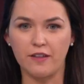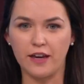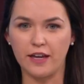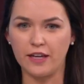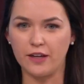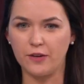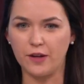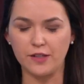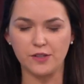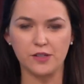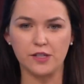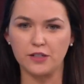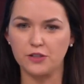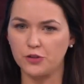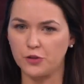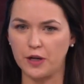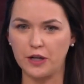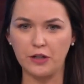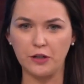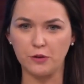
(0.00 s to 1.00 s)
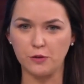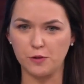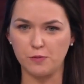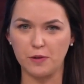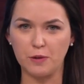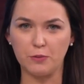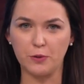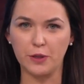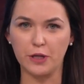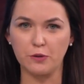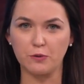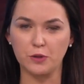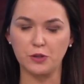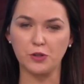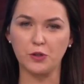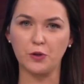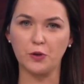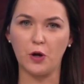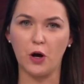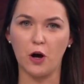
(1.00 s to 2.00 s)
thank you. Yes, such great news. People can
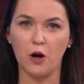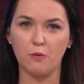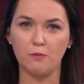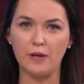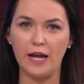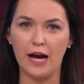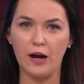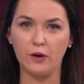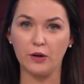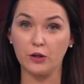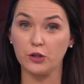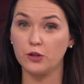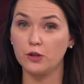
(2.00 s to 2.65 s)
return home now. And